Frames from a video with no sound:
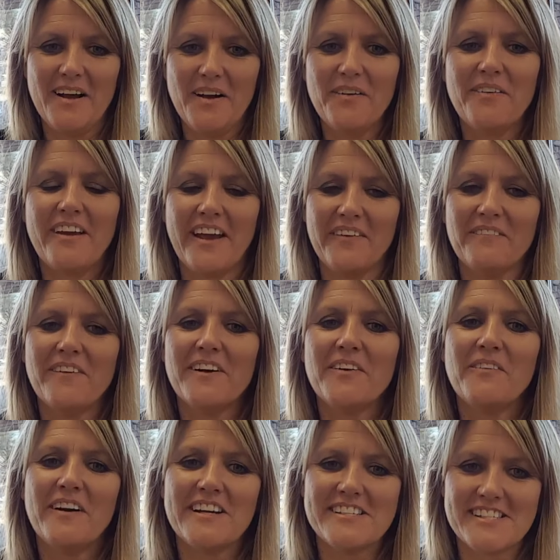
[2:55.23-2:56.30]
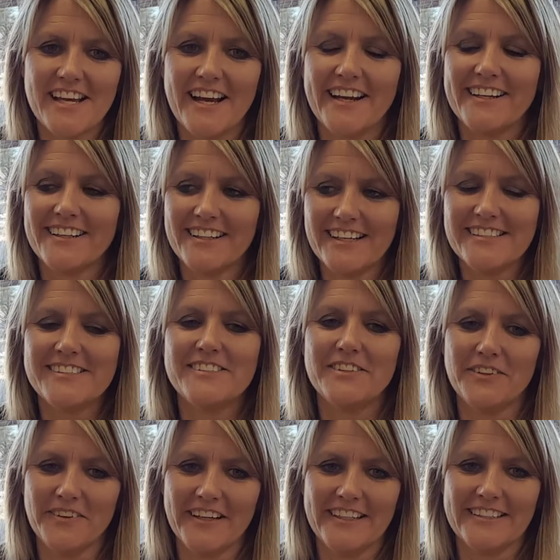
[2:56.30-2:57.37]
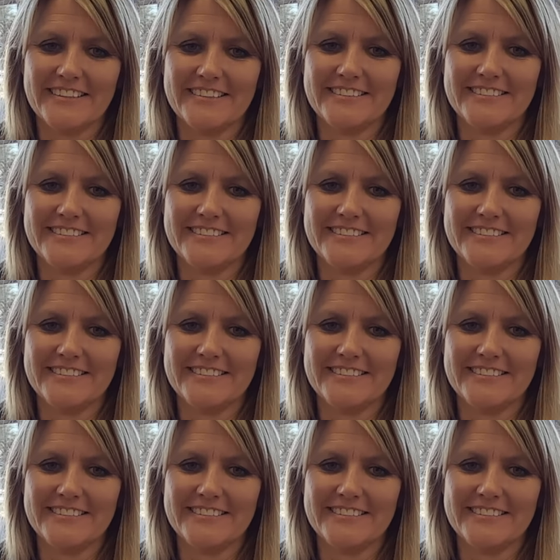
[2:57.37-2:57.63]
Okay, where do I sign? Let's do it.